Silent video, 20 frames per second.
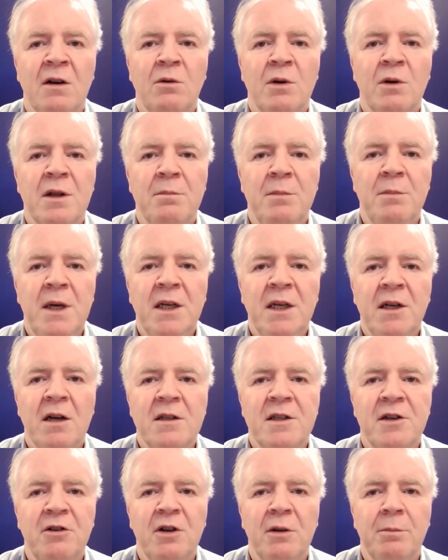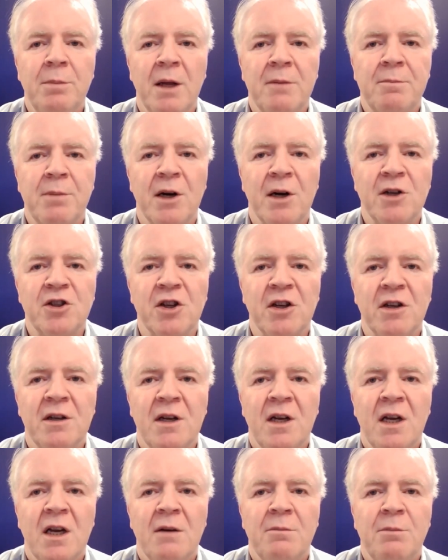with a mean arterial blood pressure
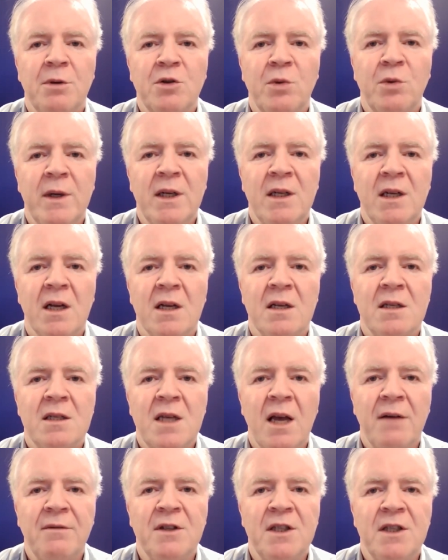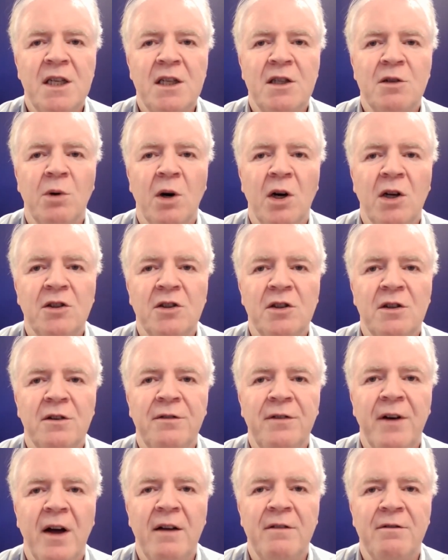between 70 to
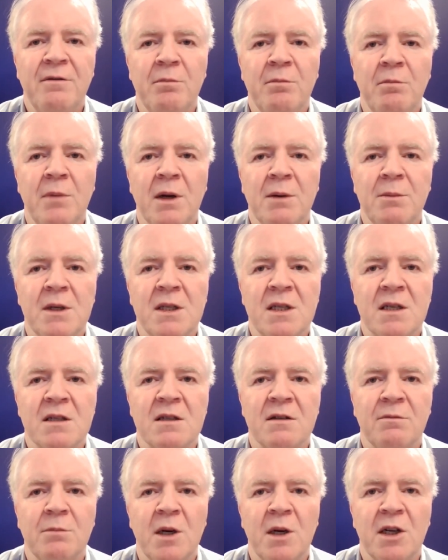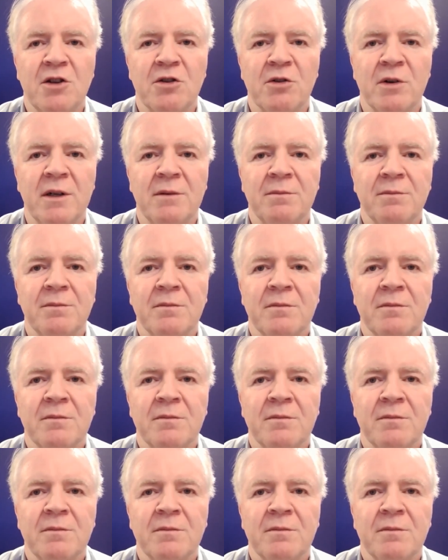105 millimeters of mercury.